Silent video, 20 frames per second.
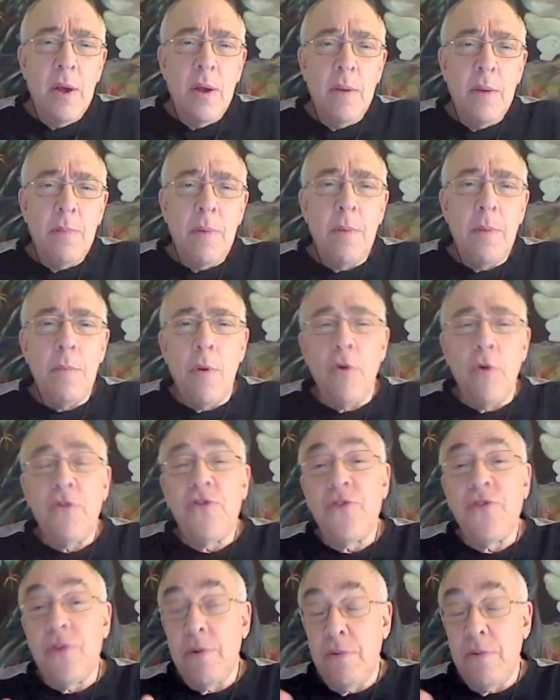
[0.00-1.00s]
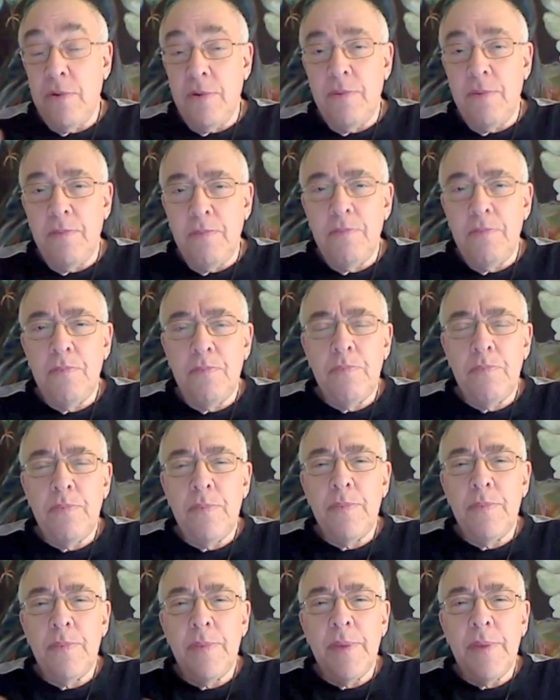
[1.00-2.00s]
but most
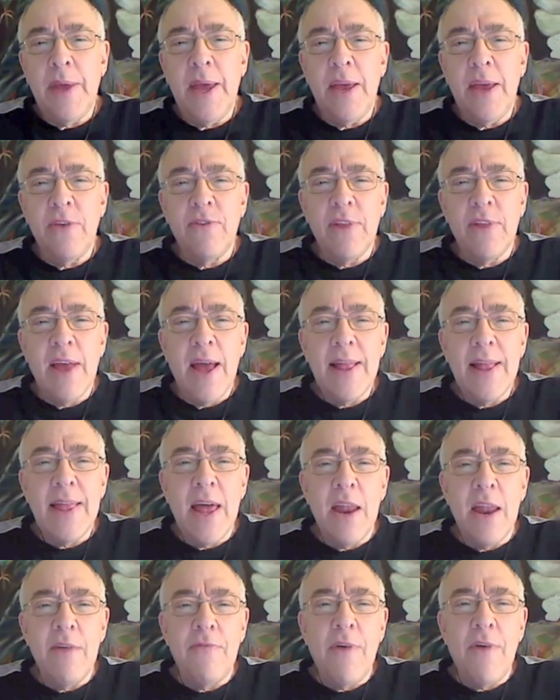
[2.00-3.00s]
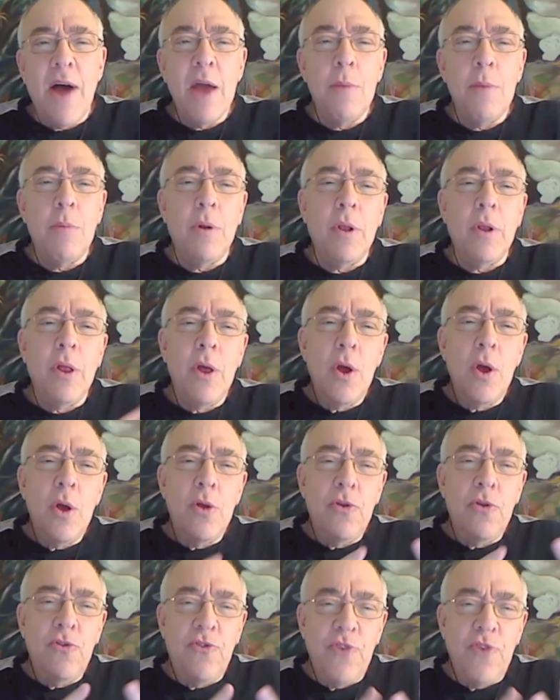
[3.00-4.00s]
easily identifiable:
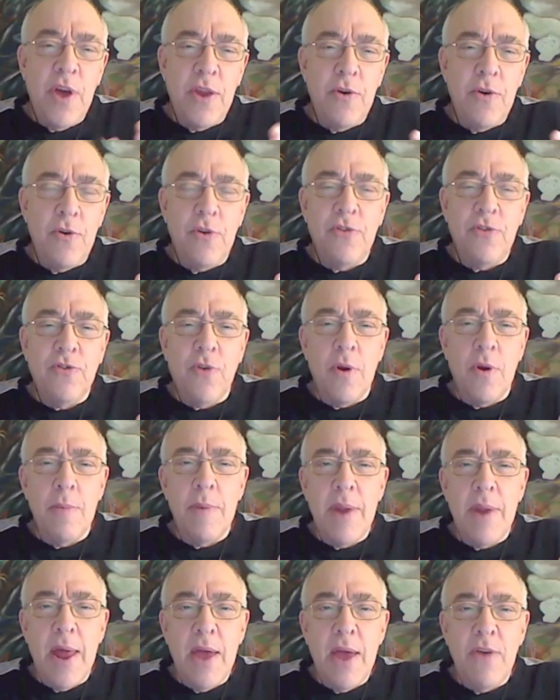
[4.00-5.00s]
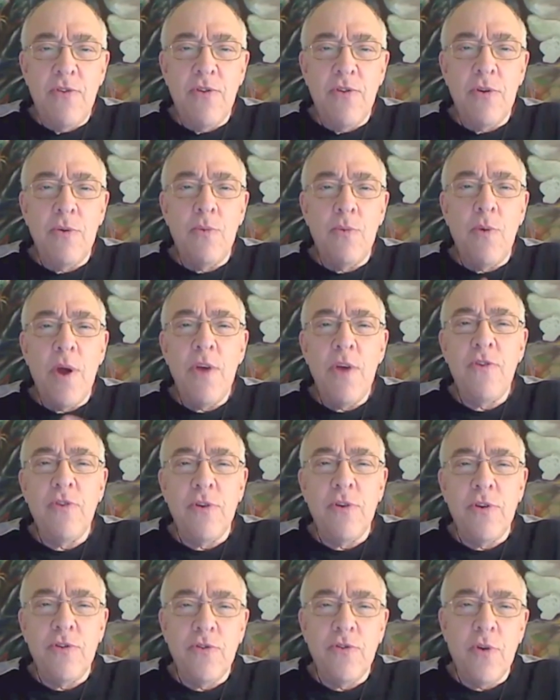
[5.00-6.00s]
gender discrimination, racial
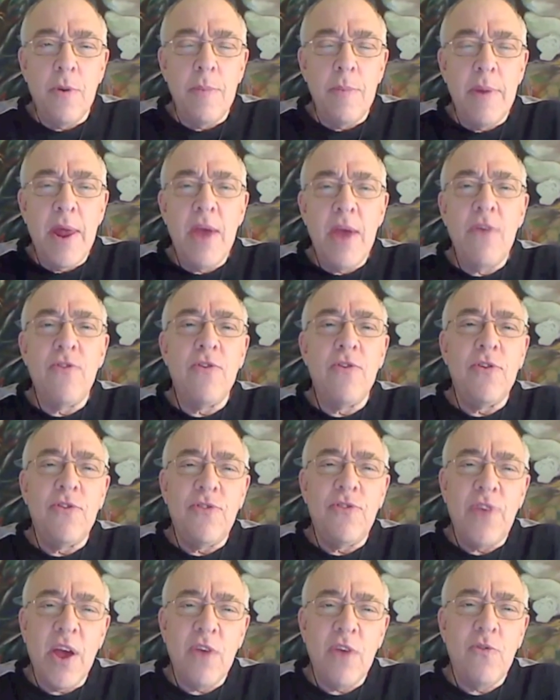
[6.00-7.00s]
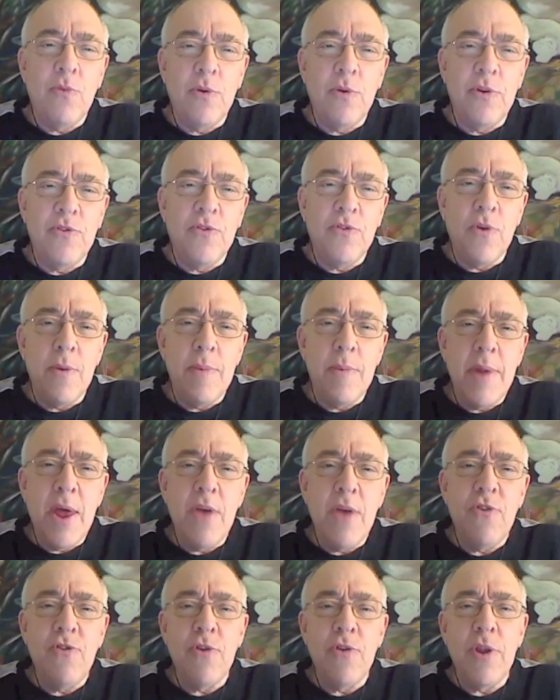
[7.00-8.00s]
discrimination, sexual
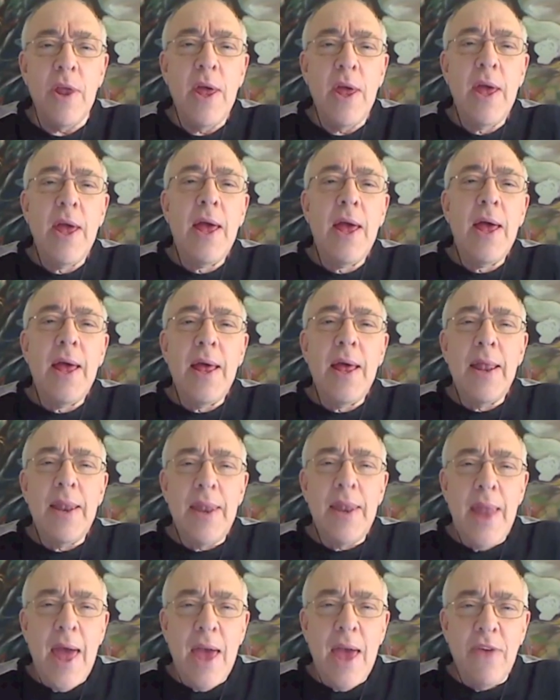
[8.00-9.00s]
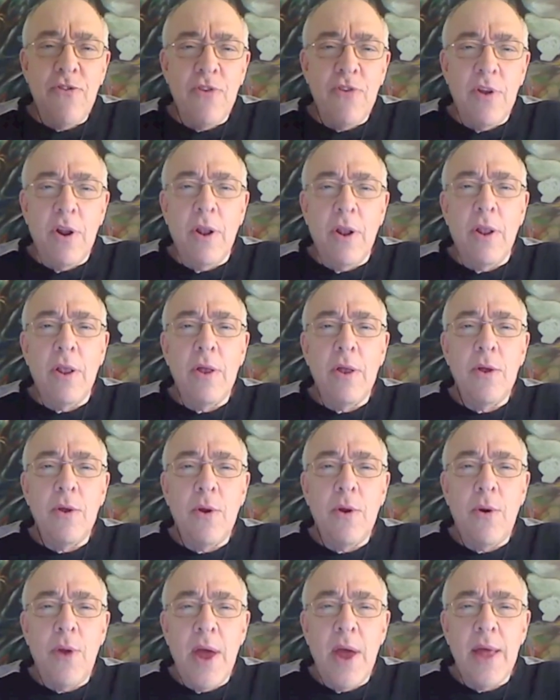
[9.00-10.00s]
discrimination, national
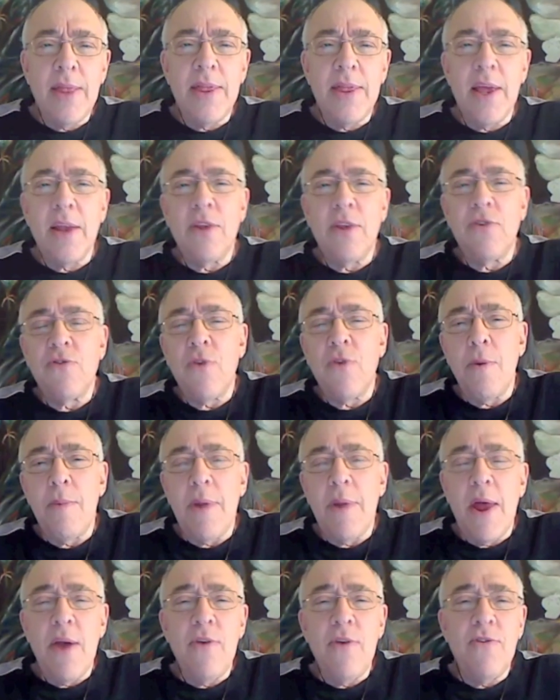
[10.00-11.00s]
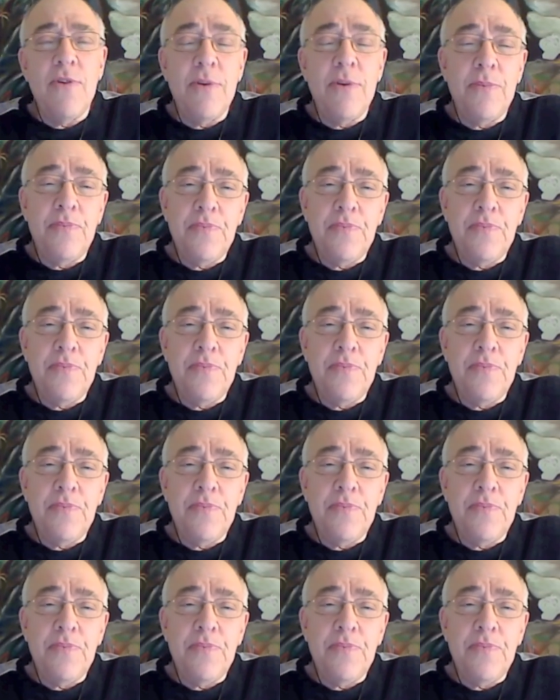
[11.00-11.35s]
or ethnic discrimination,